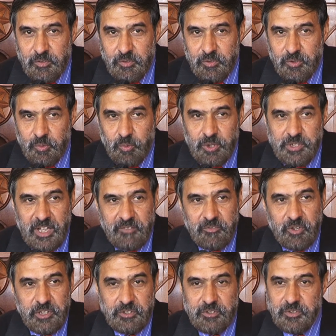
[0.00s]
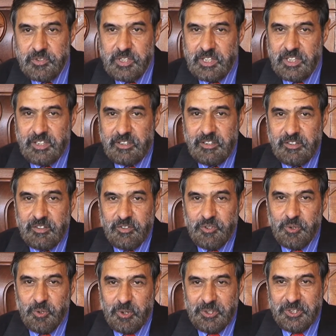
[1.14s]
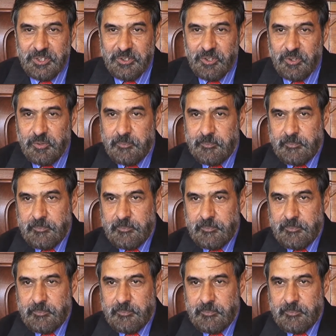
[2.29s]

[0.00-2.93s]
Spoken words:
So what I'm going to say, you already know.